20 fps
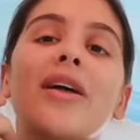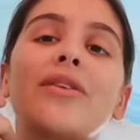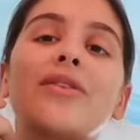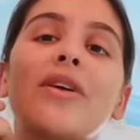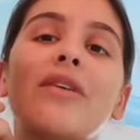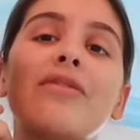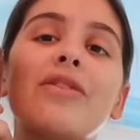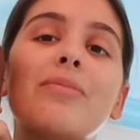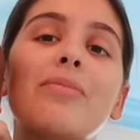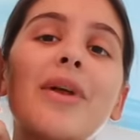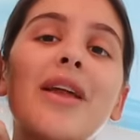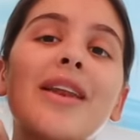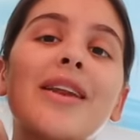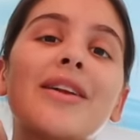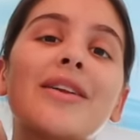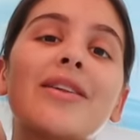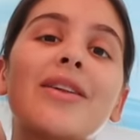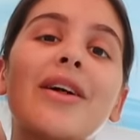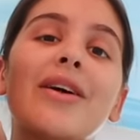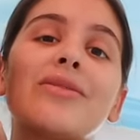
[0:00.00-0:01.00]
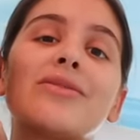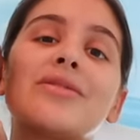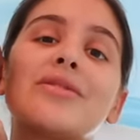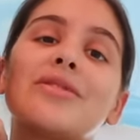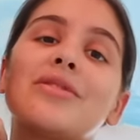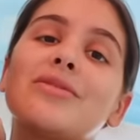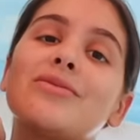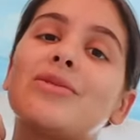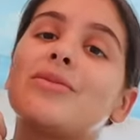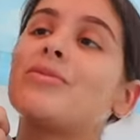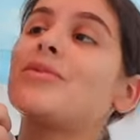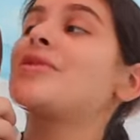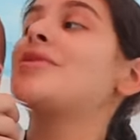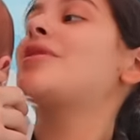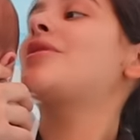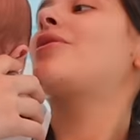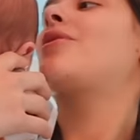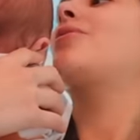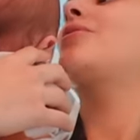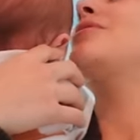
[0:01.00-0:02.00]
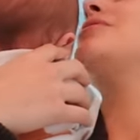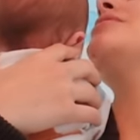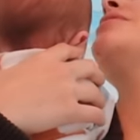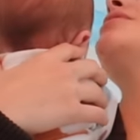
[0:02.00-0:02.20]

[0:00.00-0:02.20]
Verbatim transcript: I love the painted clouds in this room because I'll always